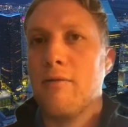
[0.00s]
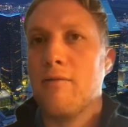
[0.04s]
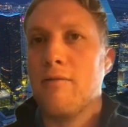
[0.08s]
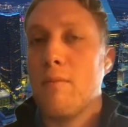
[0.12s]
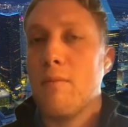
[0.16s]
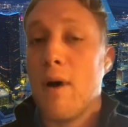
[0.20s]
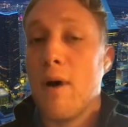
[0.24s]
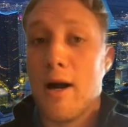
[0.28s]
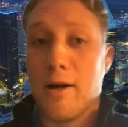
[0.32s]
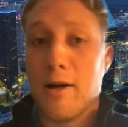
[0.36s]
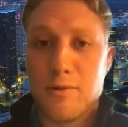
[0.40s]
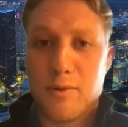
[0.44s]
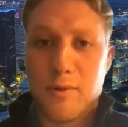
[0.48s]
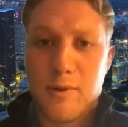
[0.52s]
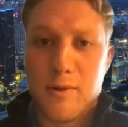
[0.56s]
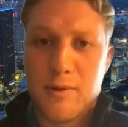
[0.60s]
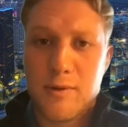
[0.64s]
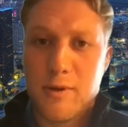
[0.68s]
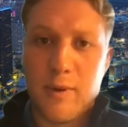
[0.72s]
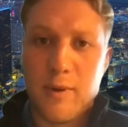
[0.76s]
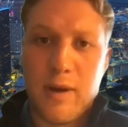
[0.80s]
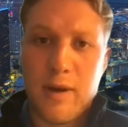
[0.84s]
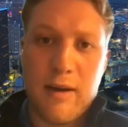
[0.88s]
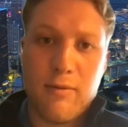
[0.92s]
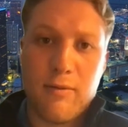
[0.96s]
modules.
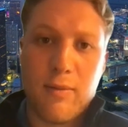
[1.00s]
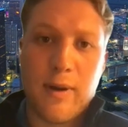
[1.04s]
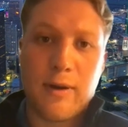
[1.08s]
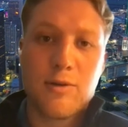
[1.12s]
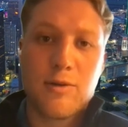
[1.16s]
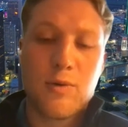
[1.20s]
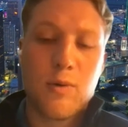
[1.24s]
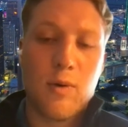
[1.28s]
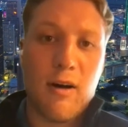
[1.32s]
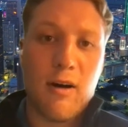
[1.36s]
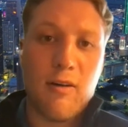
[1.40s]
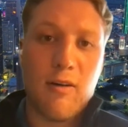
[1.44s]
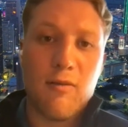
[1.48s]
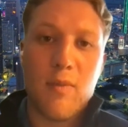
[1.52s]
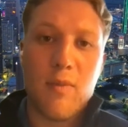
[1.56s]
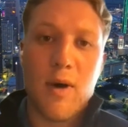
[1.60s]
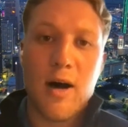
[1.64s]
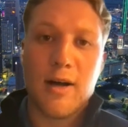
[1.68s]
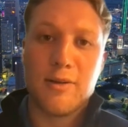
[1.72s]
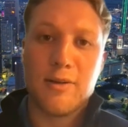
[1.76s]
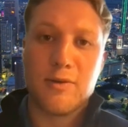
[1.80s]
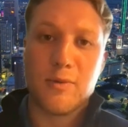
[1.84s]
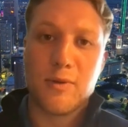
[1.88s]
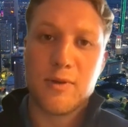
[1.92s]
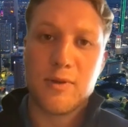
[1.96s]
So we have about 12
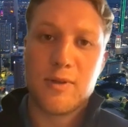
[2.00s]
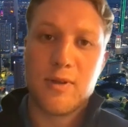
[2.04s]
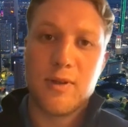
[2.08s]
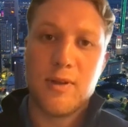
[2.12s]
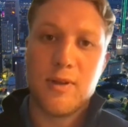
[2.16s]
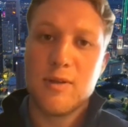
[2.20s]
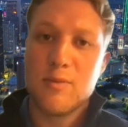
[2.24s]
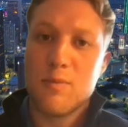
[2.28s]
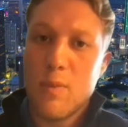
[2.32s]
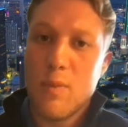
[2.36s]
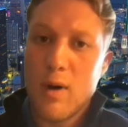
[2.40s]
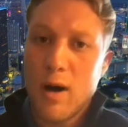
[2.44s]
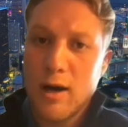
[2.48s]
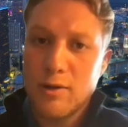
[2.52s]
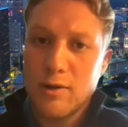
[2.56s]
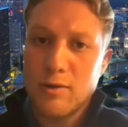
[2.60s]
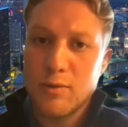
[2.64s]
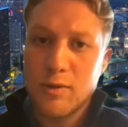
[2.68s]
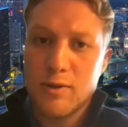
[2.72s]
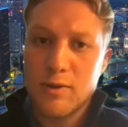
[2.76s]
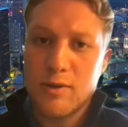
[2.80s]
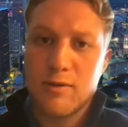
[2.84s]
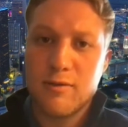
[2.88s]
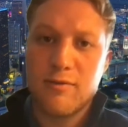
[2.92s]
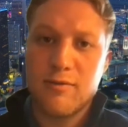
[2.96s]
modules, and these
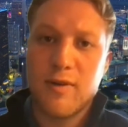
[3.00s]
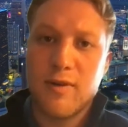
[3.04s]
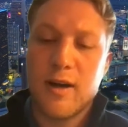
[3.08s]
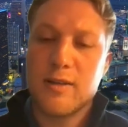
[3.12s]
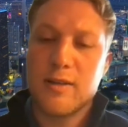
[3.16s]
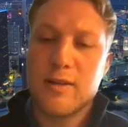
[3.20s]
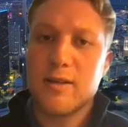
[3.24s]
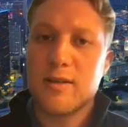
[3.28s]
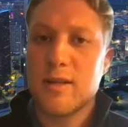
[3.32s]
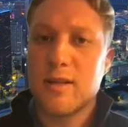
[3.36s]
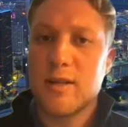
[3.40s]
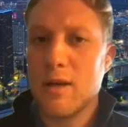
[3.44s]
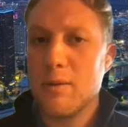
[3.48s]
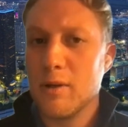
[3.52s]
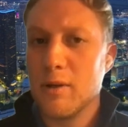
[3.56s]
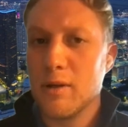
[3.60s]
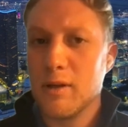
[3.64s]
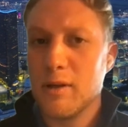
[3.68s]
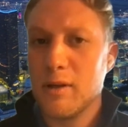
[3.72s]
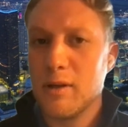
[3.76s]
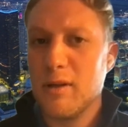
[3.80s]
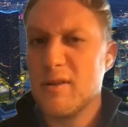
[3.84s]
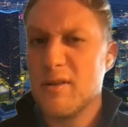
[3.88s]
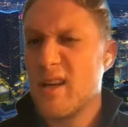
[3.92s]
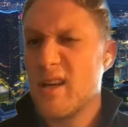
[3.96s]
modules define
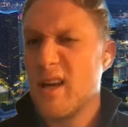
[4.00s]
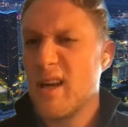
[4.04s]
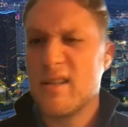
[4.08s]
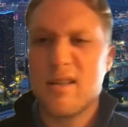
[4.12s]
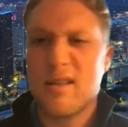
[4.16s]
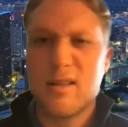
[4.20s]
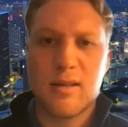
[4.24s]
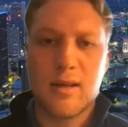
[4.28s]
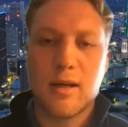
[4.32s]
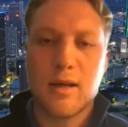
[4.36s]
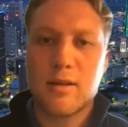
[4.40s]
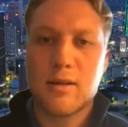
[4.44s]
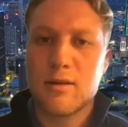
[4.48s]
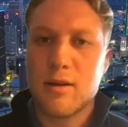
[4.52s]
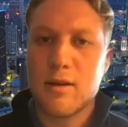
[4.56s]
sustainability use cases like